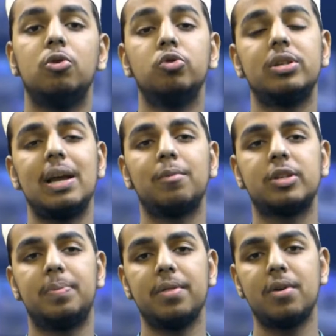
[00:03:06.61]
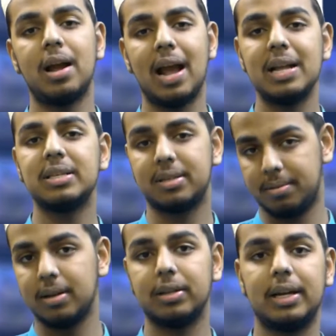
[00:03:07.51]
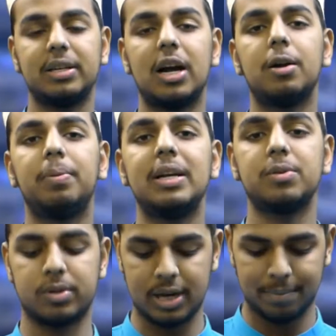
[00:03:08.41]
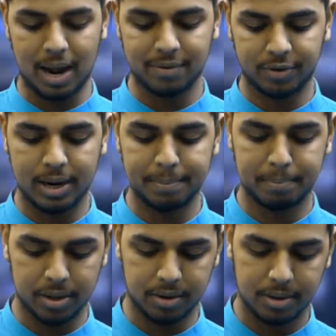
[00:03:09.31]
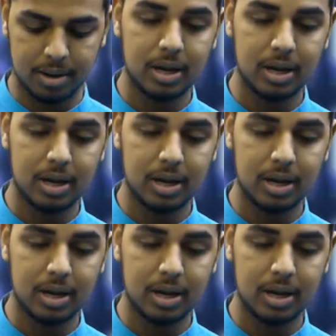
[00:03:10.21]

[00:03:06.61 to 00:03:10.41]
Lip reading: whose name was Badr, hence the entire place was named after him, Badr.